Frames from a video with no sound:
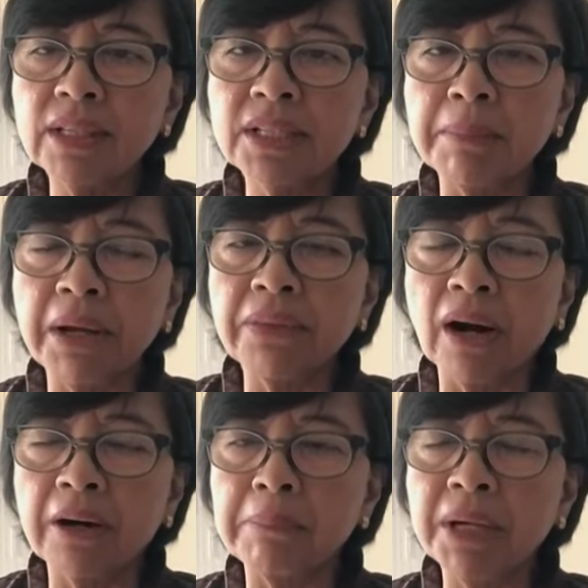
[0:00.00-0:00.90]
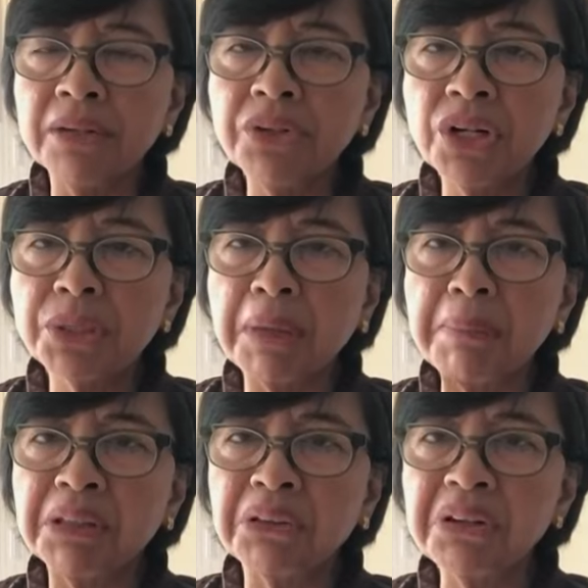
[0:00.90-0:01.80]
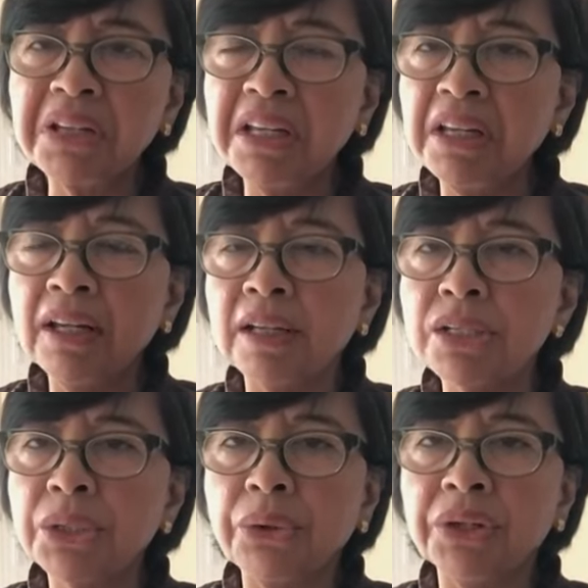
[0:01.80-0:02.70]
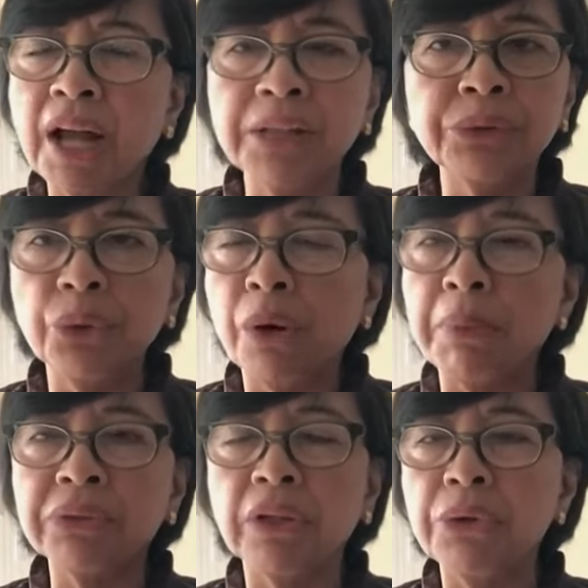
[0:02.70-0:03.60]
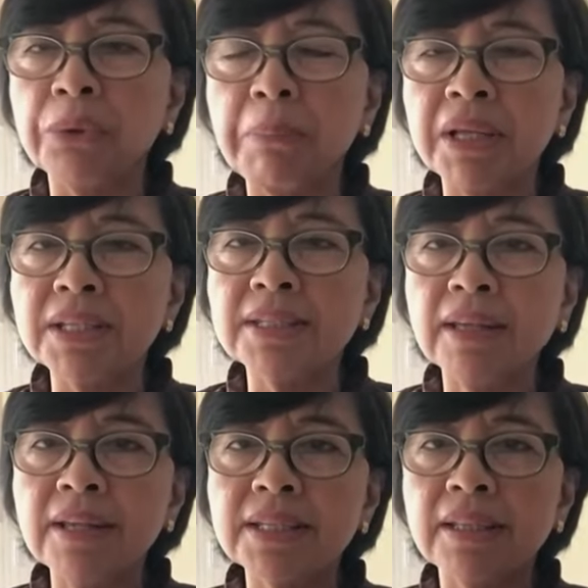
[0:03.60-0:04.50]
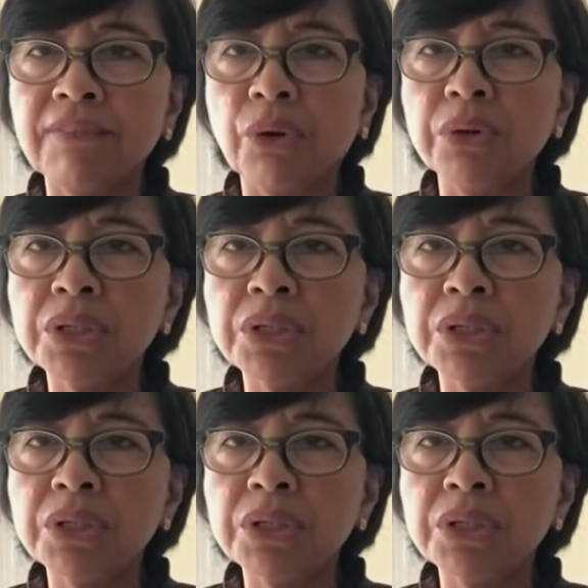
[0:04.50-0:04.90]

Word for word: some other Arab countries, maybe Turkey and so on. I don't know about the European states. They've mm-hmm.